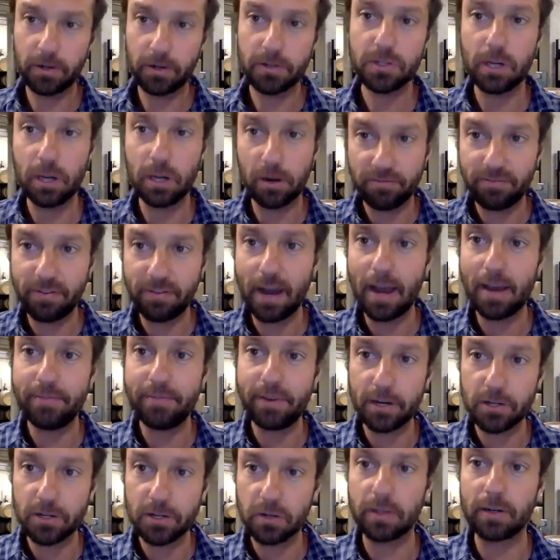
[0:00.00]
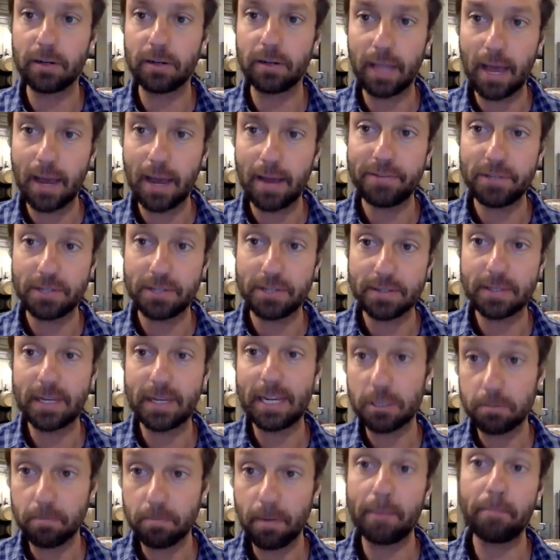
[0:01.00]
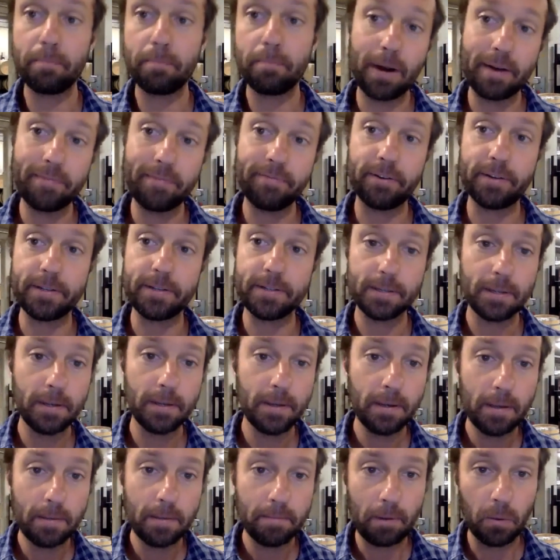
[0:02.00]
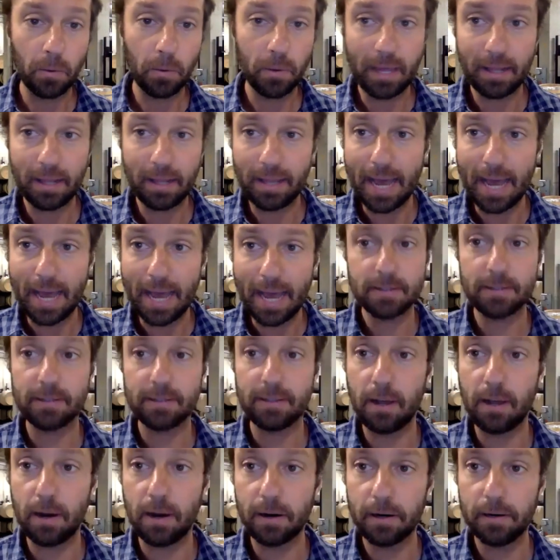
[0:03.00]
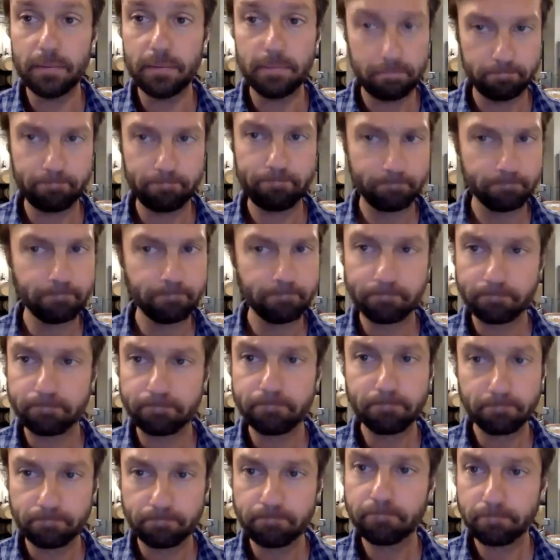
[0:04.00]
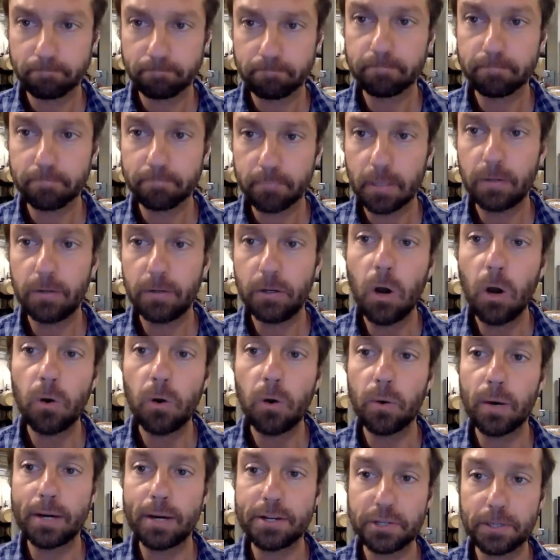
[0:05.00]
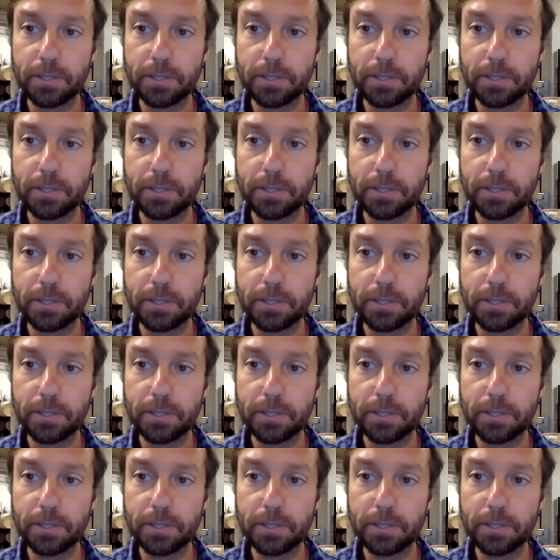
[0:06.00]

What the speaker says: know, 5 years of their lives is my preference. But will they last longer? No question.